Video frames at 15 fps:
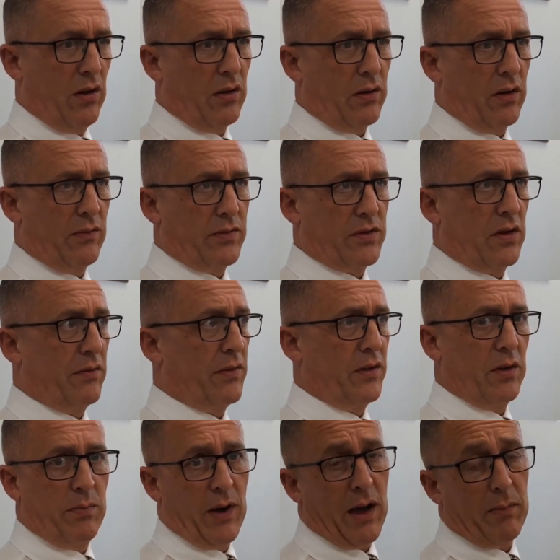lot of stuff in the
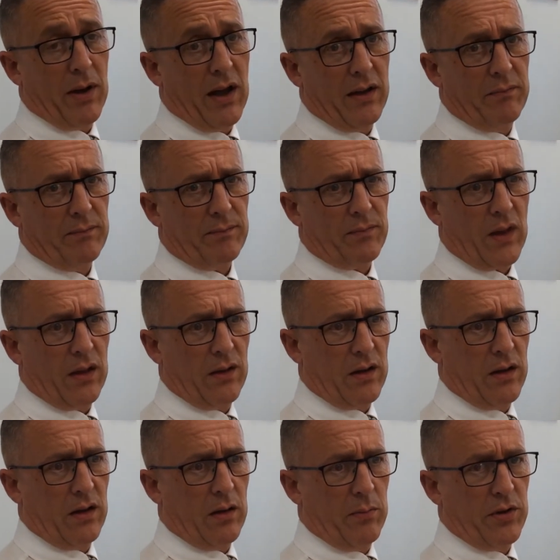pipeline, a lot
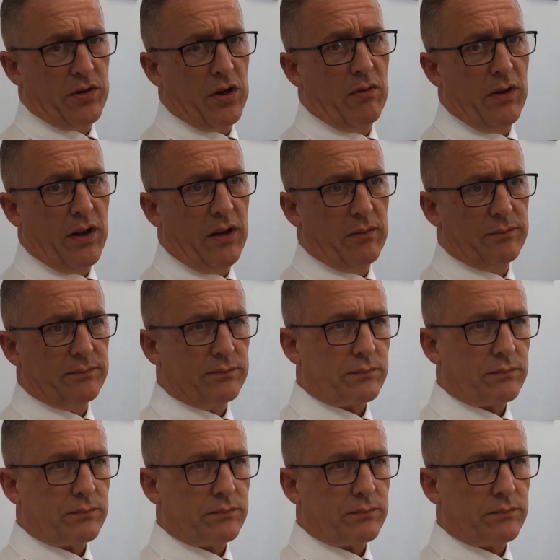of opportunity.